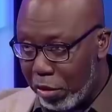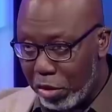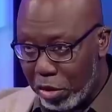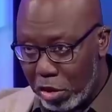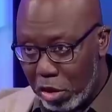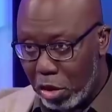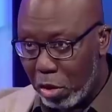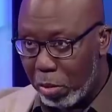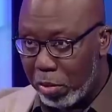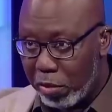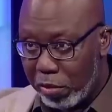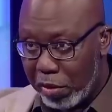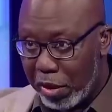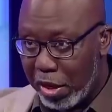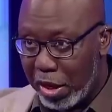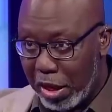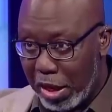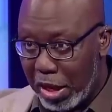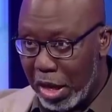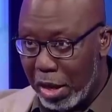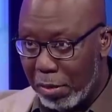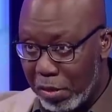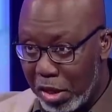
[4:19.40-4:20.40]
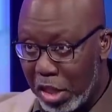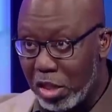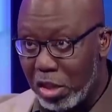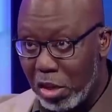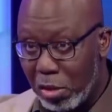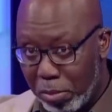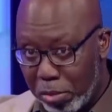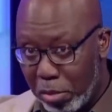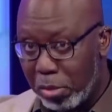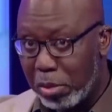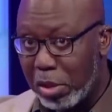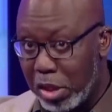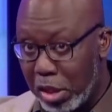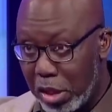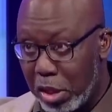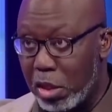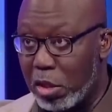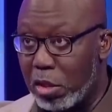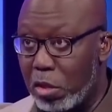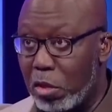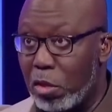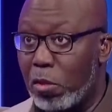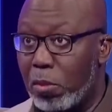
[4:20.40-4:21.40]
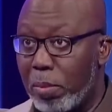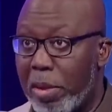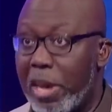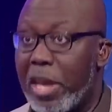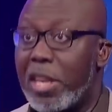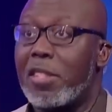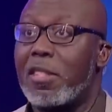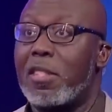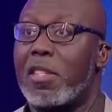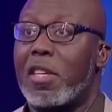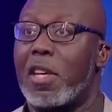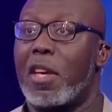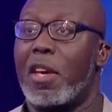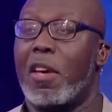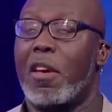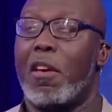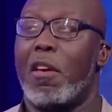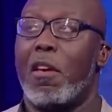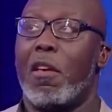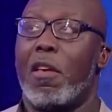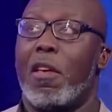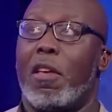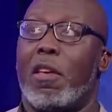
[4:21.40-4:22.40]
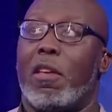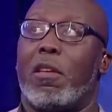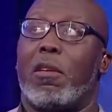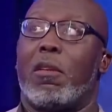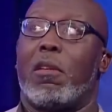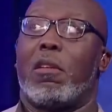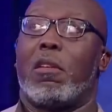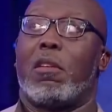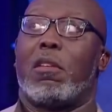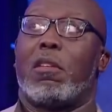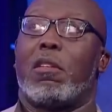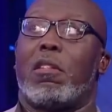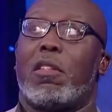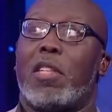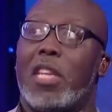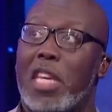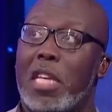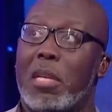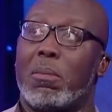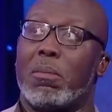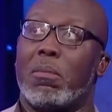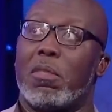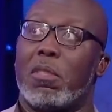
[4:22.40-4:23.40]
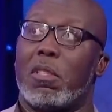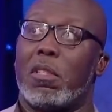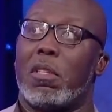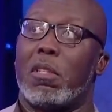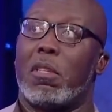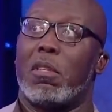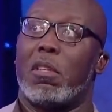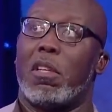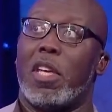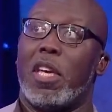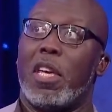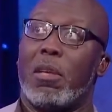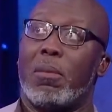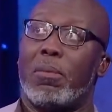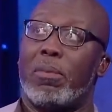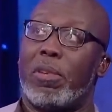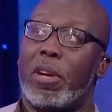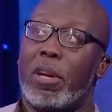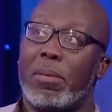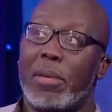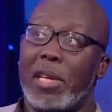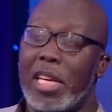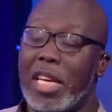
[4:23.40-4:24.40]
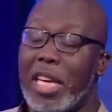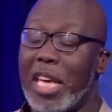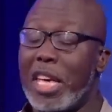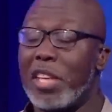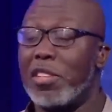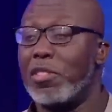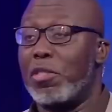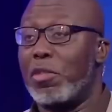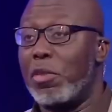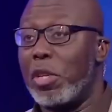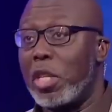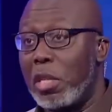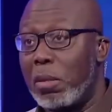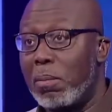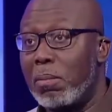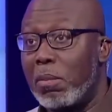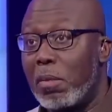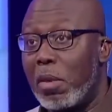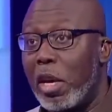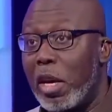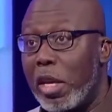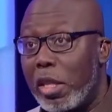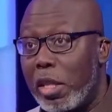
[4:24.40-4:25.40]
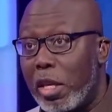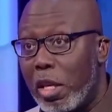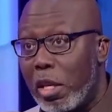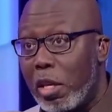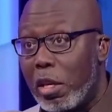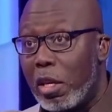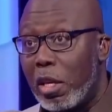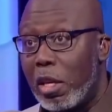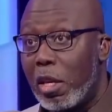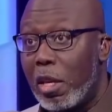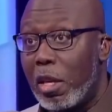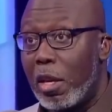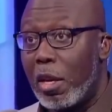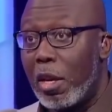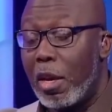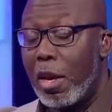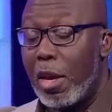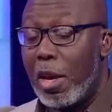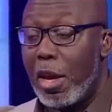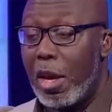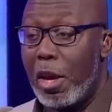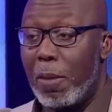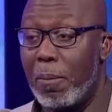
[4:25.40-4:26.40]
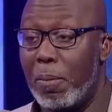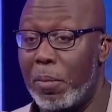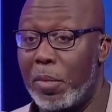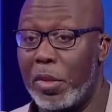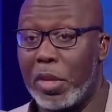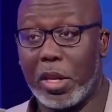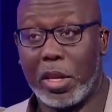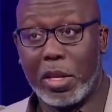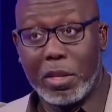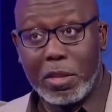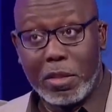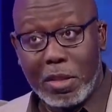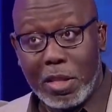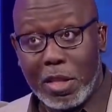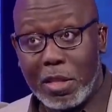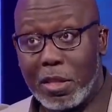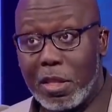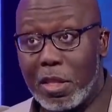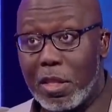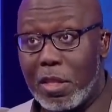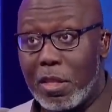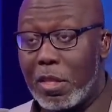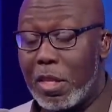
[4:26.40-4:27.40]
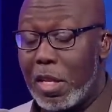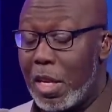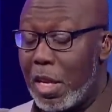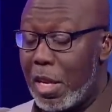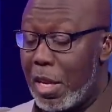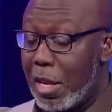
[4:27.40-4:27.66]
top of their game. These are probably the two best teams in Premier League history, I think. The consistency,